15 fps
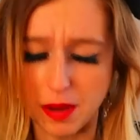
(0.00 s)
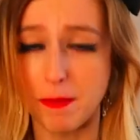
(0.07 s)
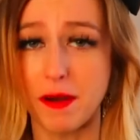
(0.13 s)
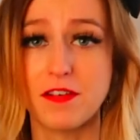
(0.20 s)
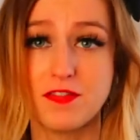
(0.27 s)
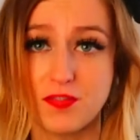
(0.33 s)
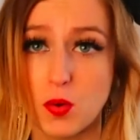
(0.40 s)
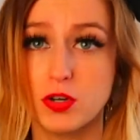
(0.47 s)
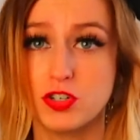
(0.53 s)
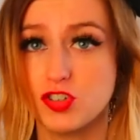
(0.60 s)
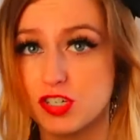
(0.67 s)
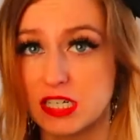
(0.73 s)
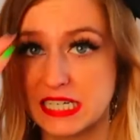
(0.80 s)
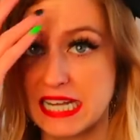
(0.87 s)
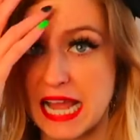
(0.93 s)
it about
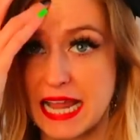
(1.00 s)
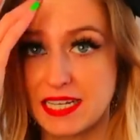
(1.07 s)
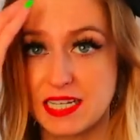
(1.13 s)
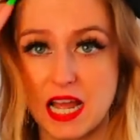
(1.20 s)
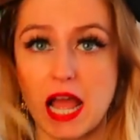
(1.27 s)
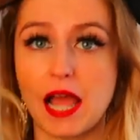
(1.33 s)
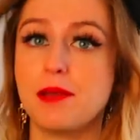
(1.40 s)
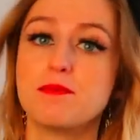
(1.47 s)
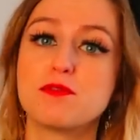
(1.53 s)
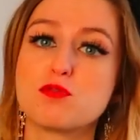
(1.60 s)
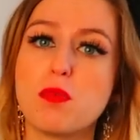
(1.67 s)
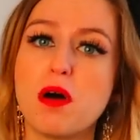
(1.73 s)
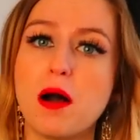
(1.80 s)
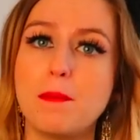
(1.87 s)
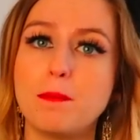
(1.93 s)
410 times,
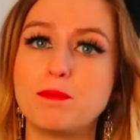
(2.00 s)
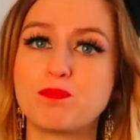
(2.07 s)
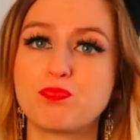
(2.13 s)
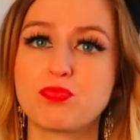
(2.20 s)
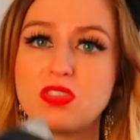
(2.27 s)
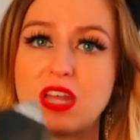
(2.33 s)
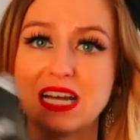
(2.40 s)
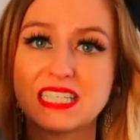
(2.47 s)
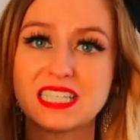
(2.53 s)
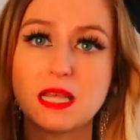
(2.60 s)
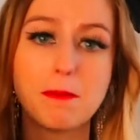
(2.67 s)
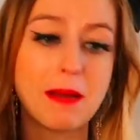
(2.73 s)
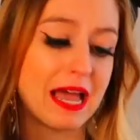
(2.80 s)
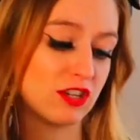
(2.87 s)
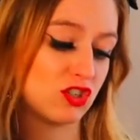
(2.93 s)
but that's the
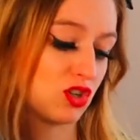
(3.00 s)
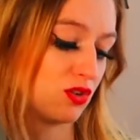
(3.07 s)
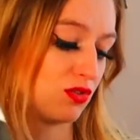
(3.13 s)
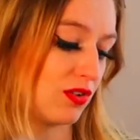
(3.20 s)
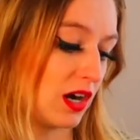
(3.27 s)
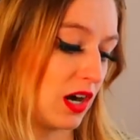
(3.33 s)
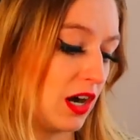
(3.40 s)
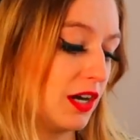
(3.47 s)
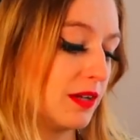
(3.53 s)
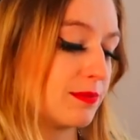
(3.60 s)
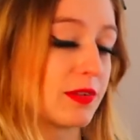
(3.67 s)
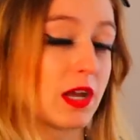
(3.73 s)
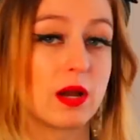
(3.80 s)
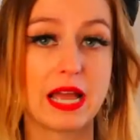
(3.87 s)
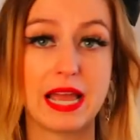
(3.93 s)
best so far.
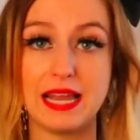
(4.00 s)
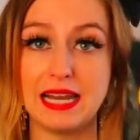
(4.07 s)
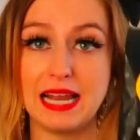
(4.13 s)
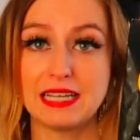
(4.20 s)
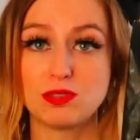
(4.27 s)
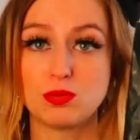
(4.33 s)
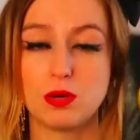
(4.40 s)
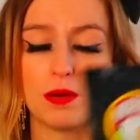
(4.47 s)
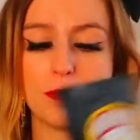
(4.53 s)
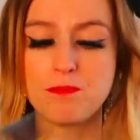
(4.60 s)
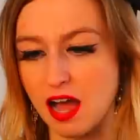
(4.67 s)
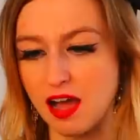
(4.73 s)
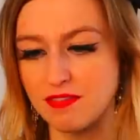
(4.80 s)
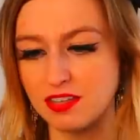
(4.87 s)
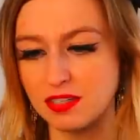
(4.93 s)
Okay, last one.
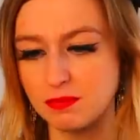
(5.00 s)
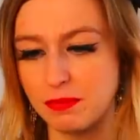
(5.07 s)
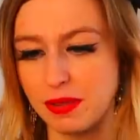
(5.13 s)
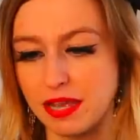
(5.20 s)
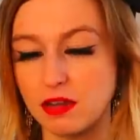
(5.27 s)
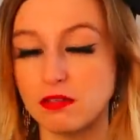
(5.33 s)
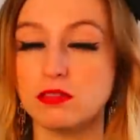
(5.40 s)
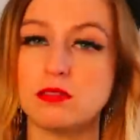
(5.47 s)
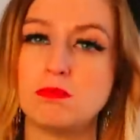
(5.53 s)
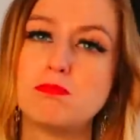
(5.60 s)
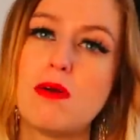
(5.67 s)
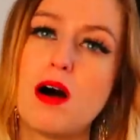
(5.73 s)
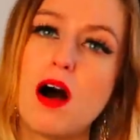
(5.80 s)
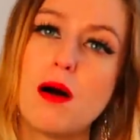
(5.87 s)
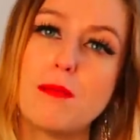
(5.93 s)
Oven baked. Oh,
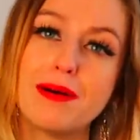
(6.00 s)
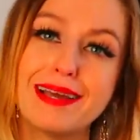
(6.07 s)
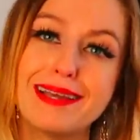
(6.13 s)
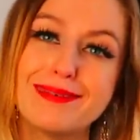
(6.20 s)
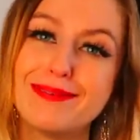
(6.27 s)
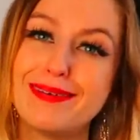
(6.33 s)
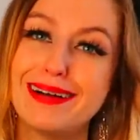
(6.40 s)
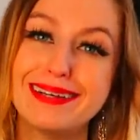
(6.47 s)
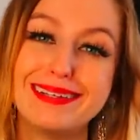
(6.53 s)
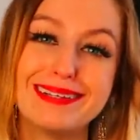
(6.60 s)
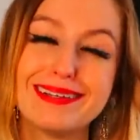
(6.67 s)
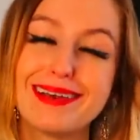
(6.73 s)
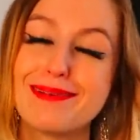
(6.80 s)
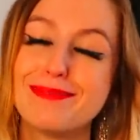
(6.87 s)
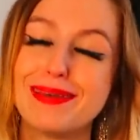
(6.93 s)
Marmite. Why did
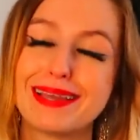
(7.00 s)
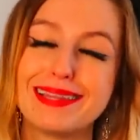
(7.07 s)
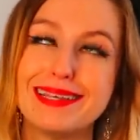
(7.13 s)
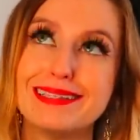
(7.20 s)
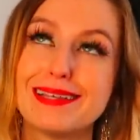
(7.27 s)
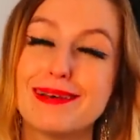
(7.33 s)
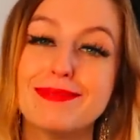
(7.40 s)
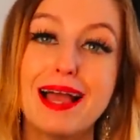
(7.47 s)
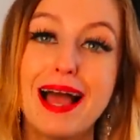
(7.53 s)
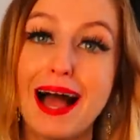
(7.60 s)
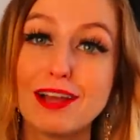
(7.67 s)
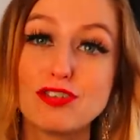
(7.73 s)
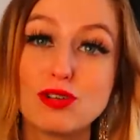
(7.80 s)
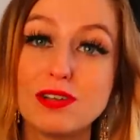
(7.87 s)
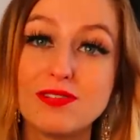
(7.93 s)
I pick
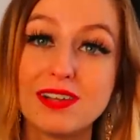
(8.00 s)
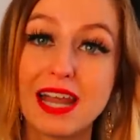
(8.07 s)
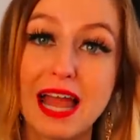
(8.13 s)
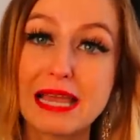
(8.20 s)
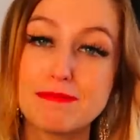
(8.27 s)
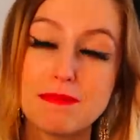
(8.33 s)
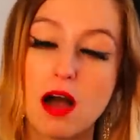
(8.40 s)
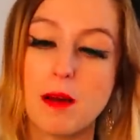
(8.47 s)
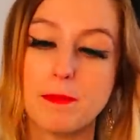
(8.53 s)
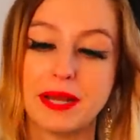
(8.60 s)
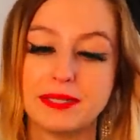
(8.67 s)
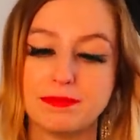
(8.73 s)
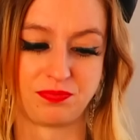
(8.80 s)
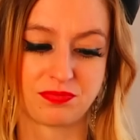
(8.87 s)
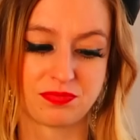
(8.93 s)
this? I don't even like
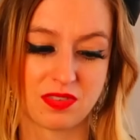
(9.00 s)
Marmite.